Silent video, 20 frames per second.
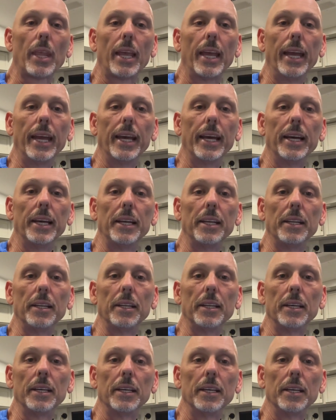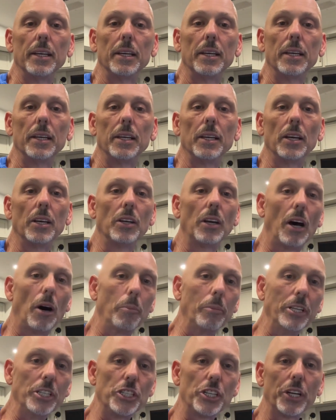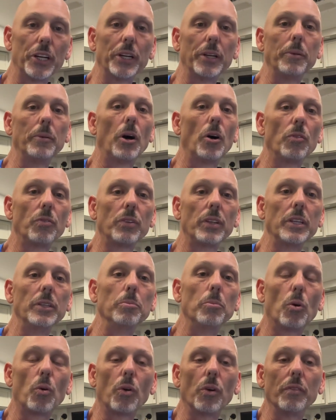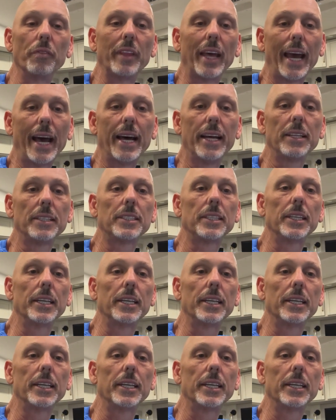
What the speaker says: And I'll be sharing hopefully more of that